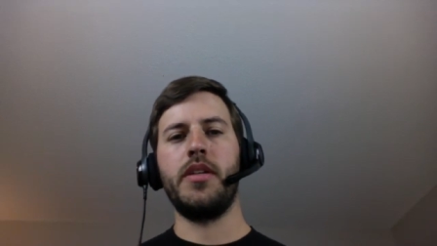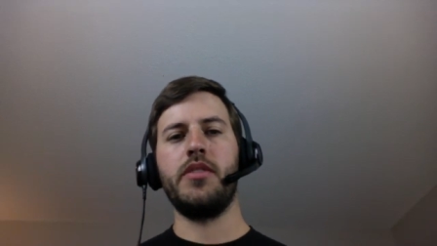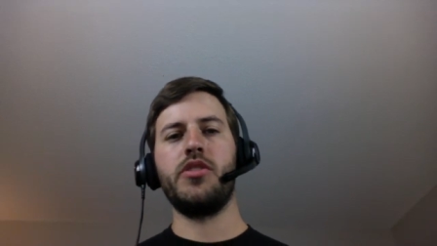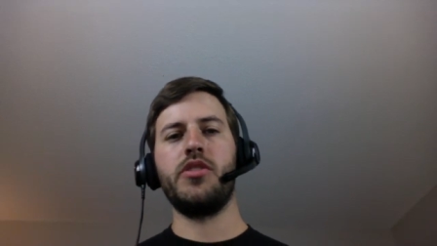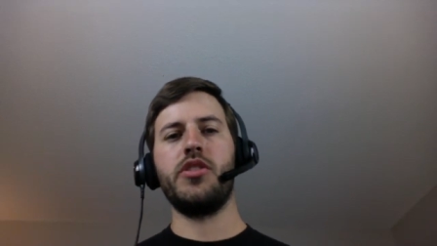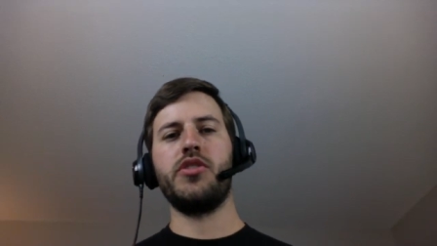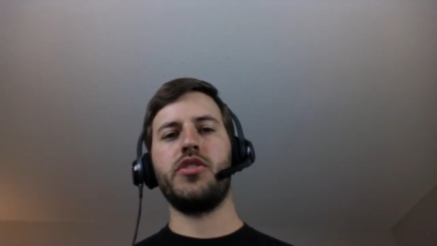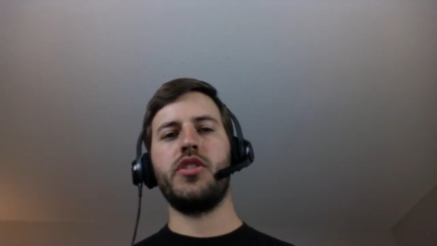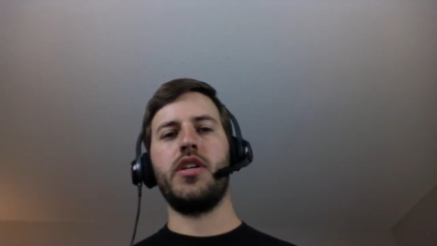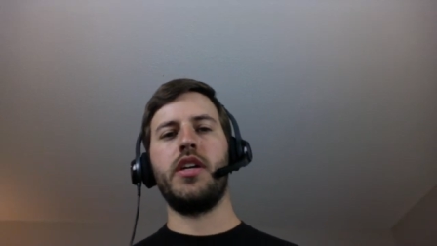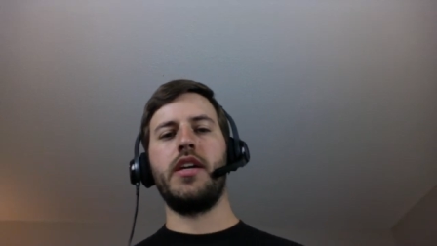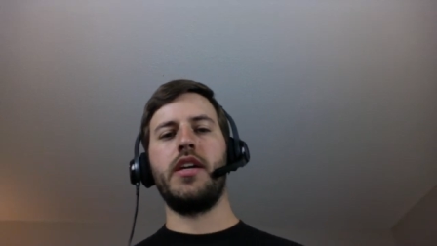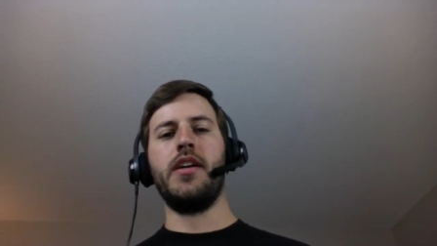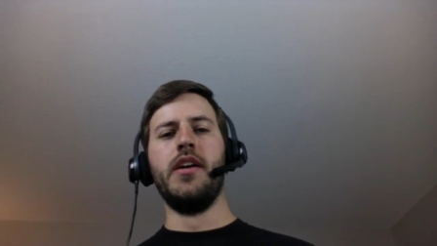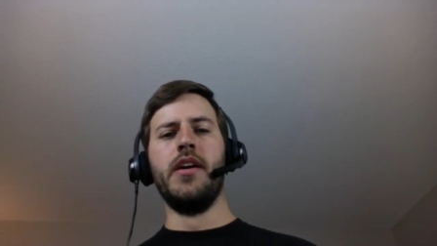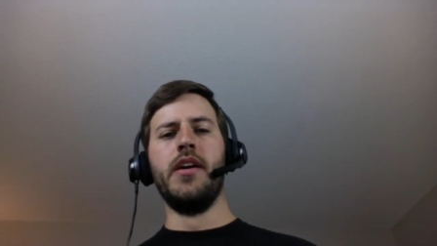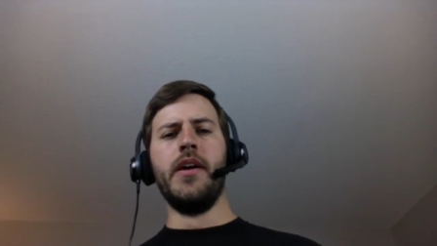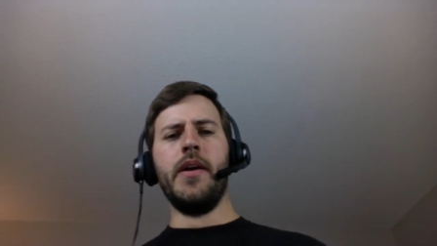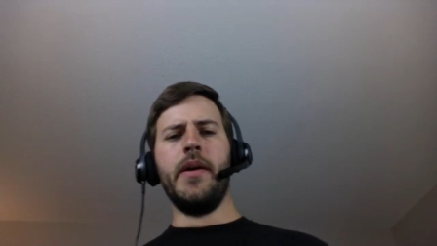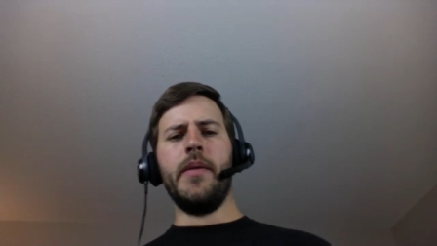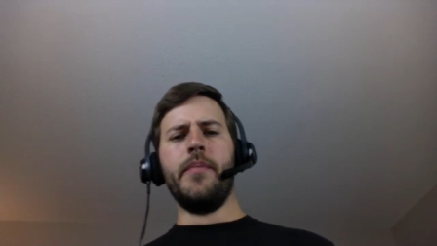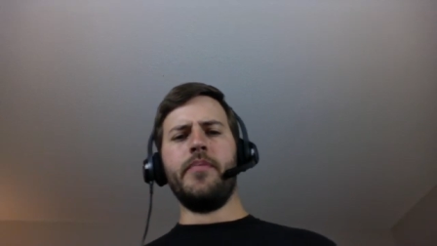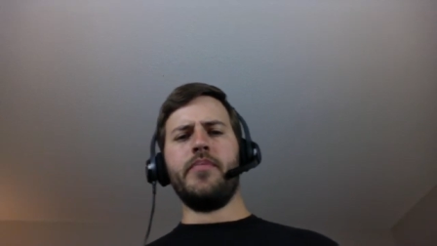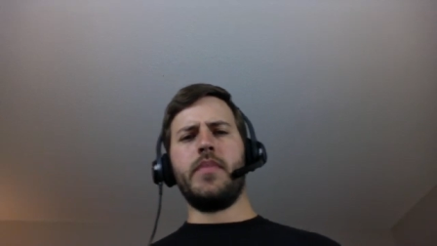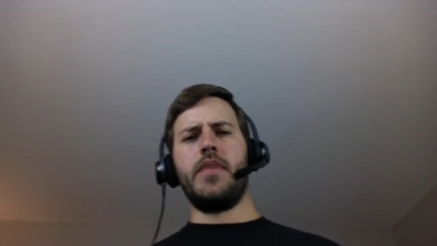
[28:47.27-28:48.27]
It's just like
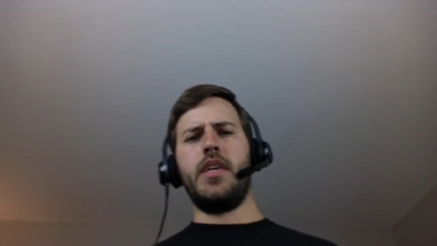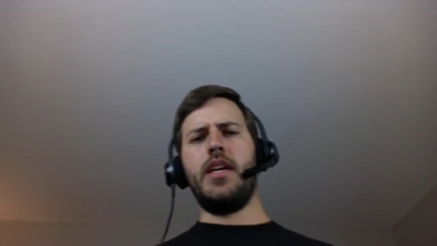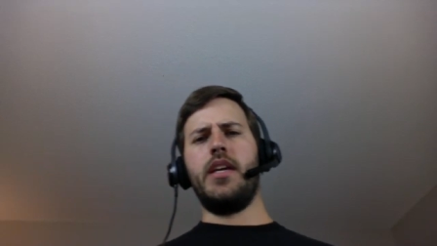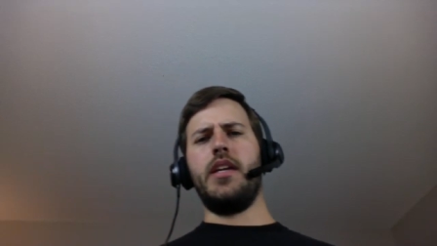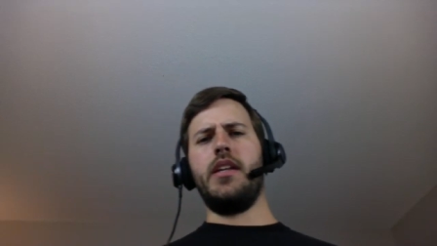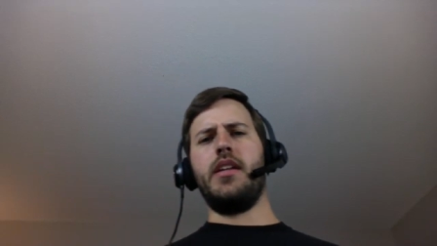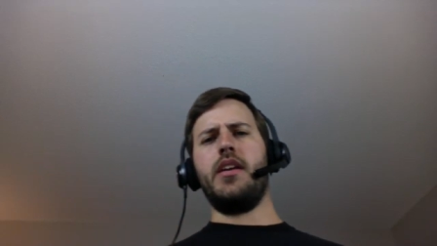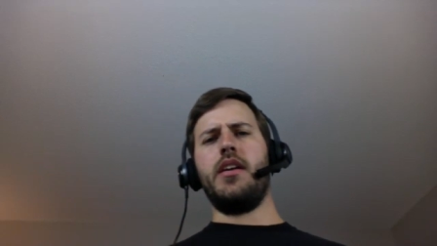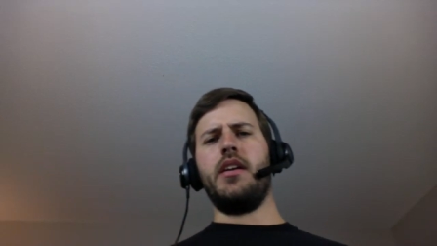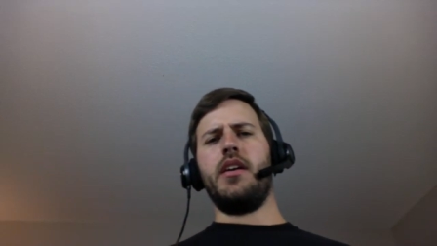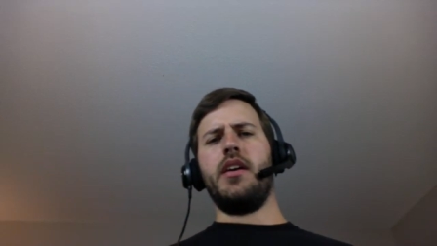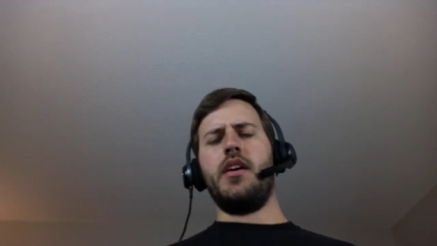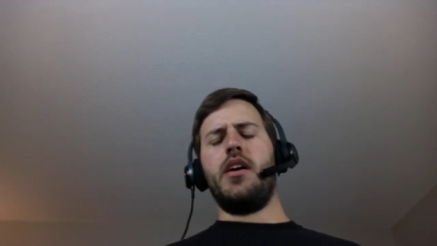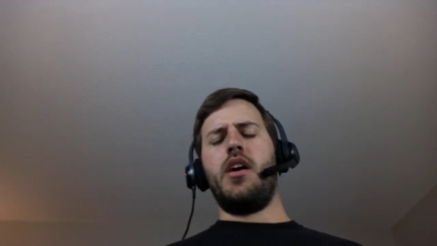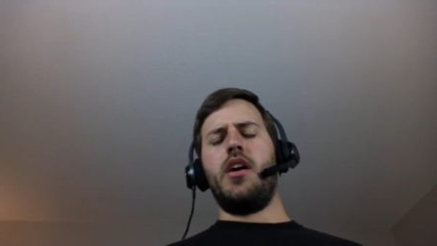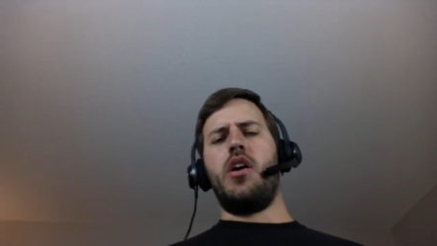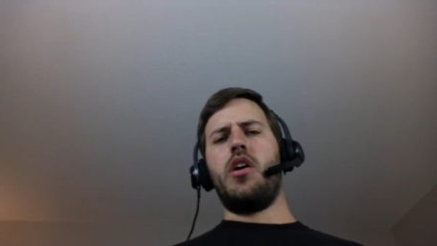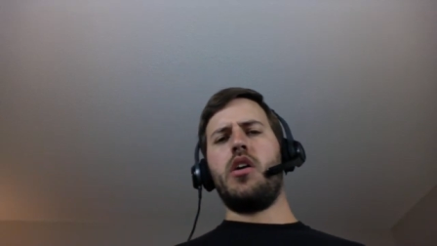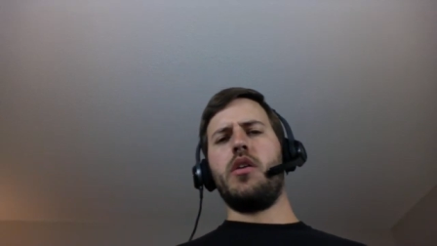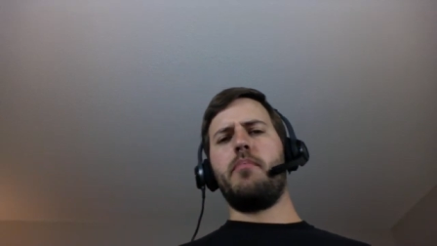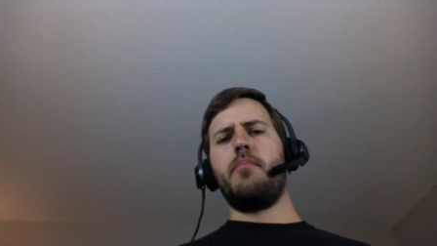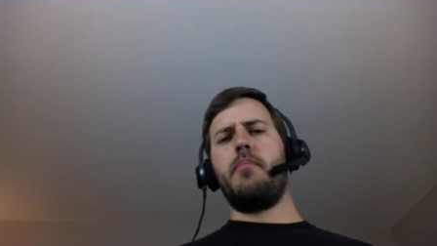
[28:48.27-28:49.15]
it our